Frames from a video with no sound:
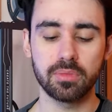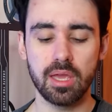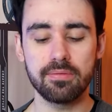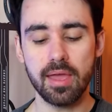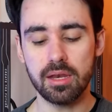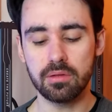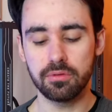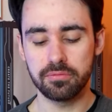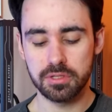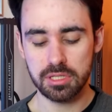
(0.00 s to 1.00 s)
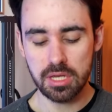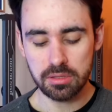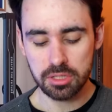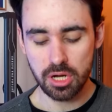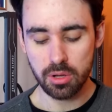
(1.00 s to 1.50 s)
If any of you have seen
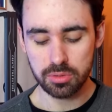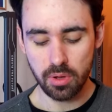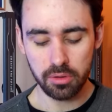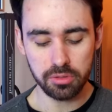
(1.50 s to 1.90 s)
the show as well,